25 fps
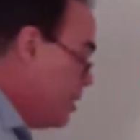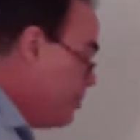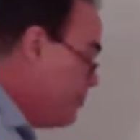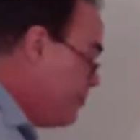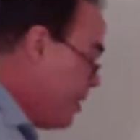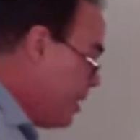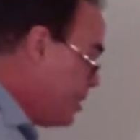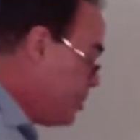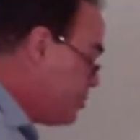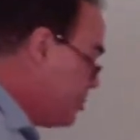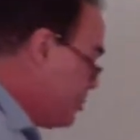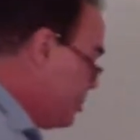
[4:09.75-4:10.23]

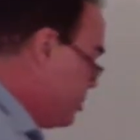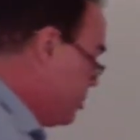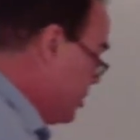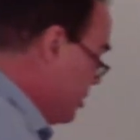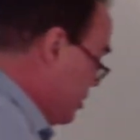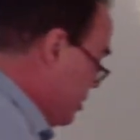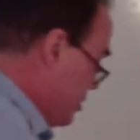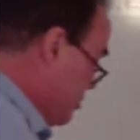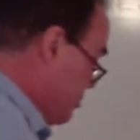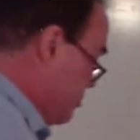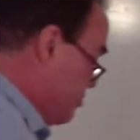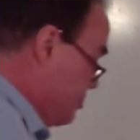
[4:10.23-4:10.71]
Investments
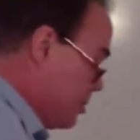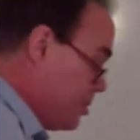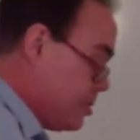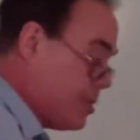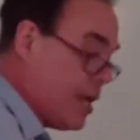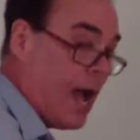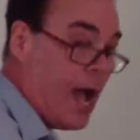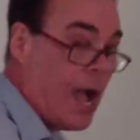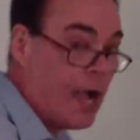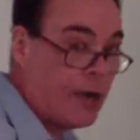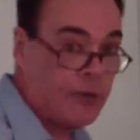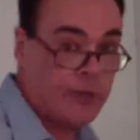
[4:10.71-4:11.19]
in
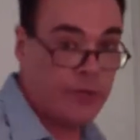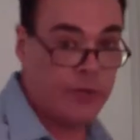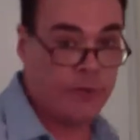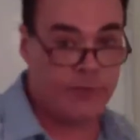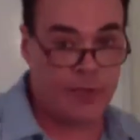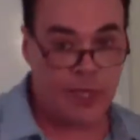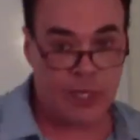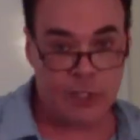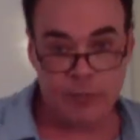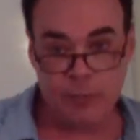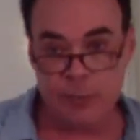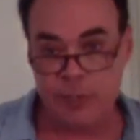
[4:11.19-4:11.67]
stock or an
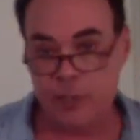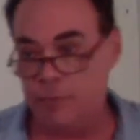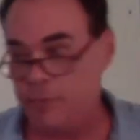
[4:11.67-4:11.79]
investment